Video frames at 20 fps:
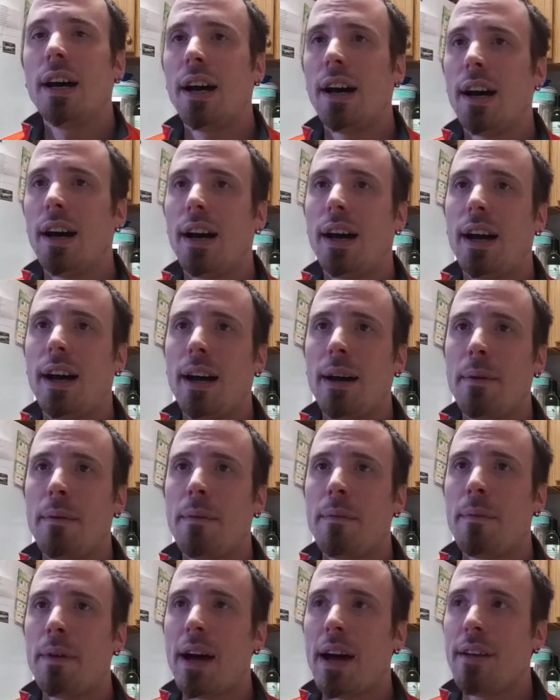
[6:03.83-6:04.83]

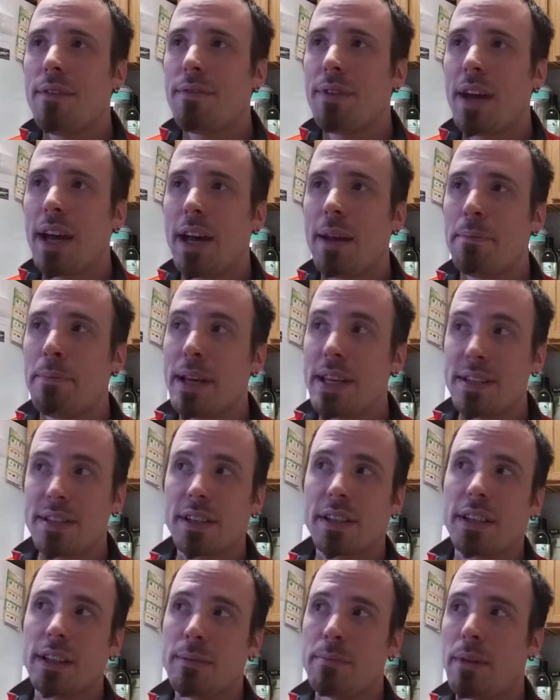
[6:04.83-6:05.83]
I've had
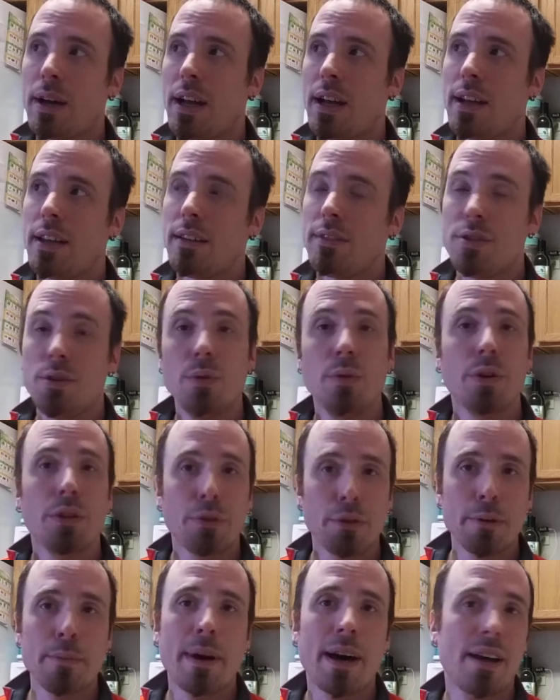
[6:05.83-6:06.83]
basically my 2 or
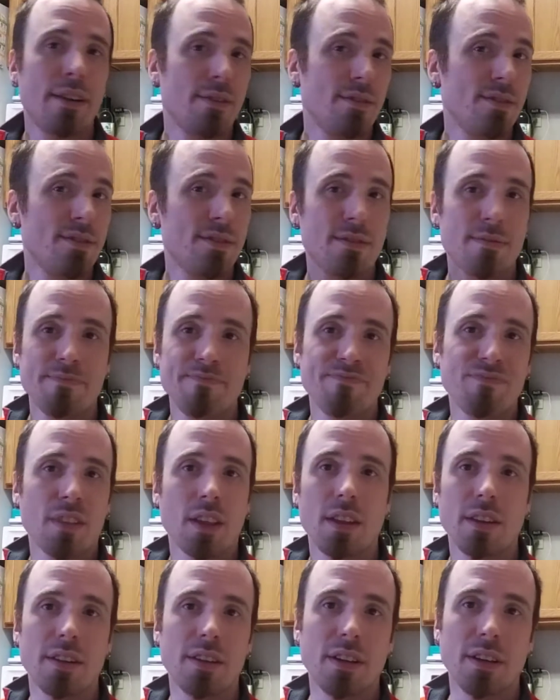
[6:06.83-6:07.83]
3 bottles,
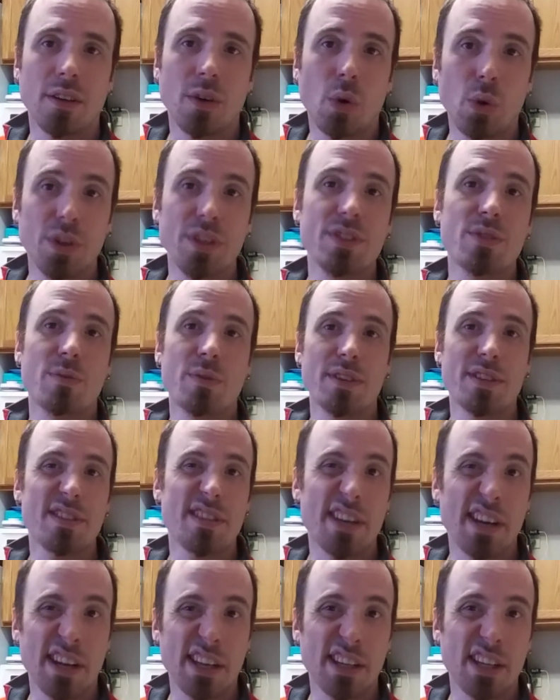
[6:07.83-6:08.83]
the oldest one
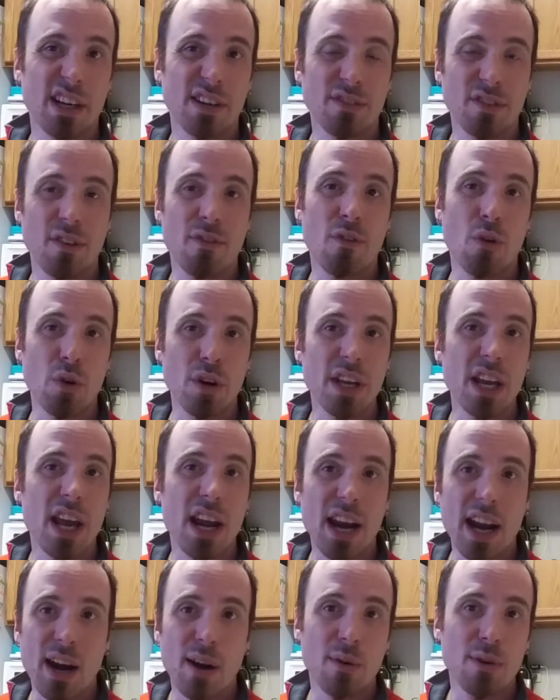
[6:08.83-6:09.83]
sitting in there for
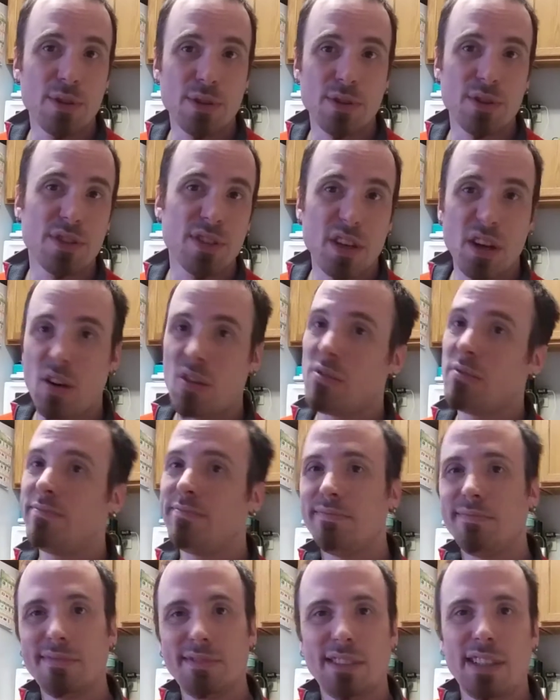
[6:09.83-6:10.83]
48 hours or so.
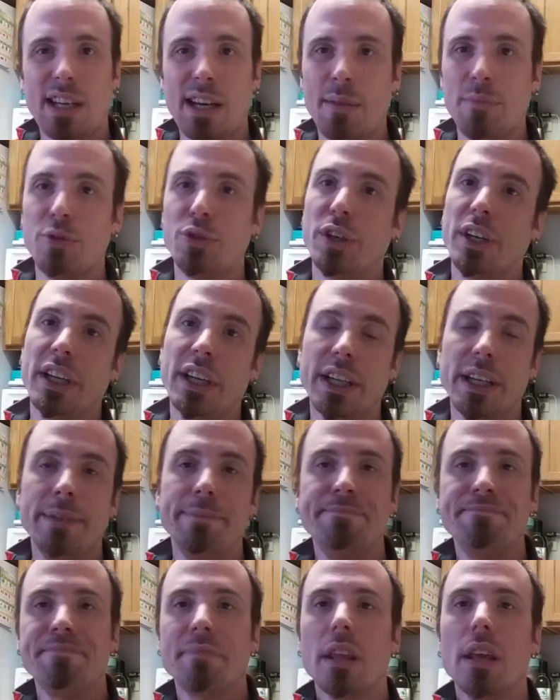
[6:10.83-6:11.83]
I'm drinking
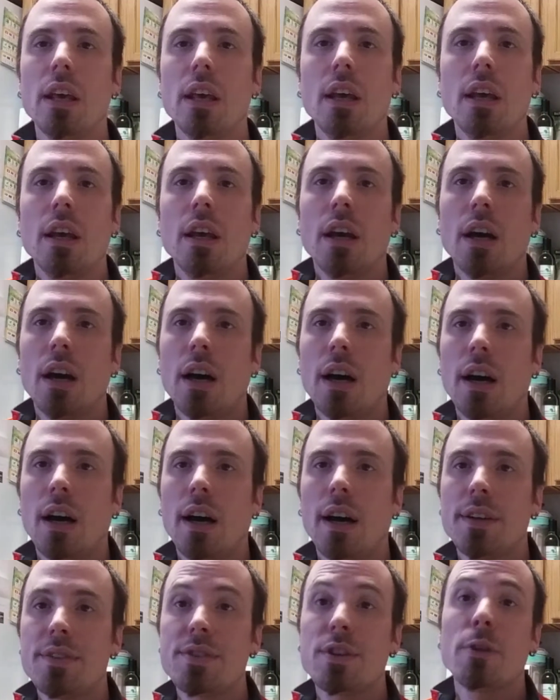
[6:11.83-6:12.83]

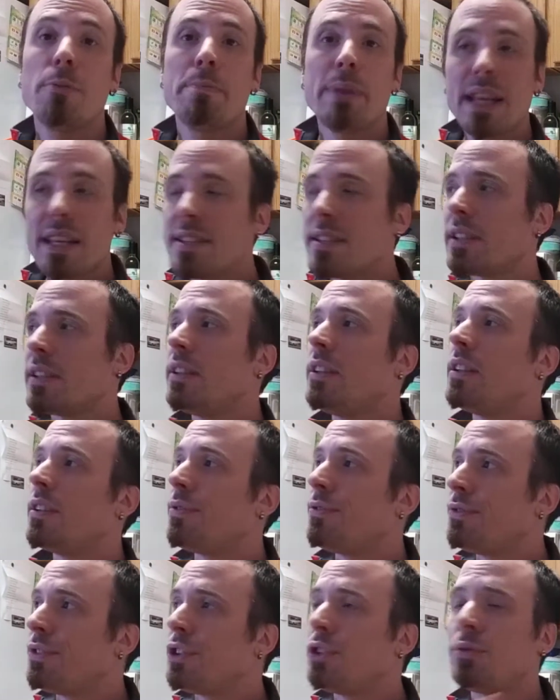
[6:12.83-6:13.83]
it. So basically the
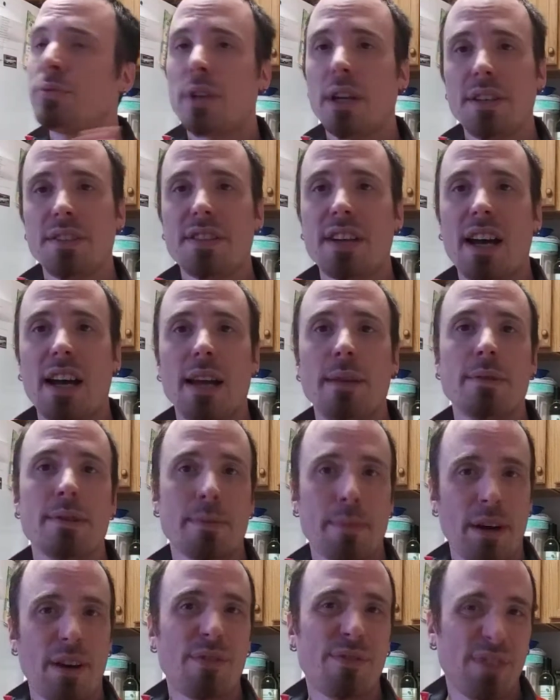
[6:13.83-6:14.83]
full run time is
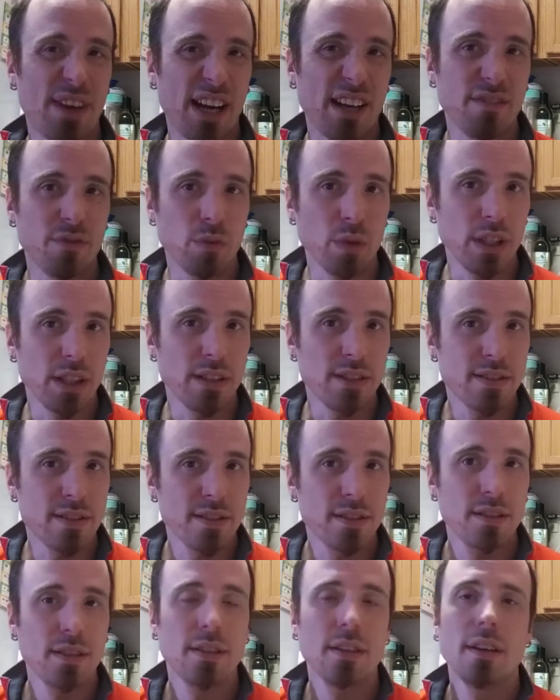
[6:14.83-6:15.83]
about 5
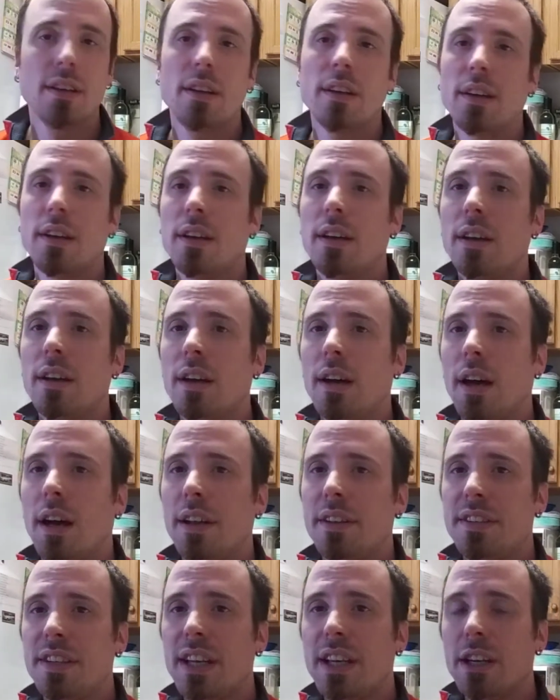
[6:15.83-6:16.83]
weeks
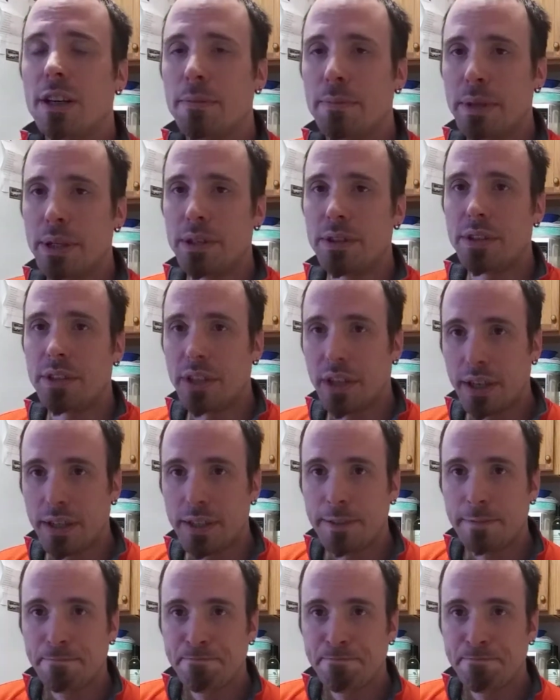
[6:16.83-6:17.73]
to get your beer done.